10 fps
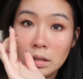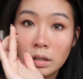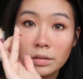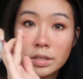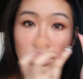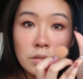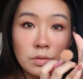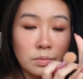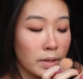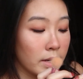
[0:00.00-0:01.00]
I'll just
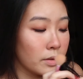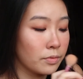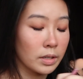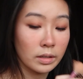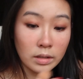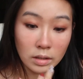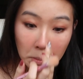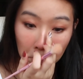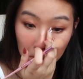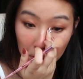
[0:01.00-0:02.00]
use my finger
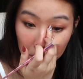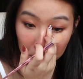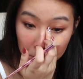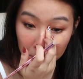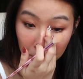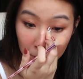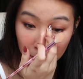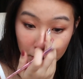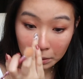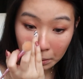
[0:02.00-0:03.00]
and just go
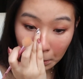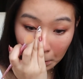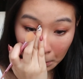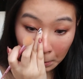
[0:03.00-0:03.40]
in here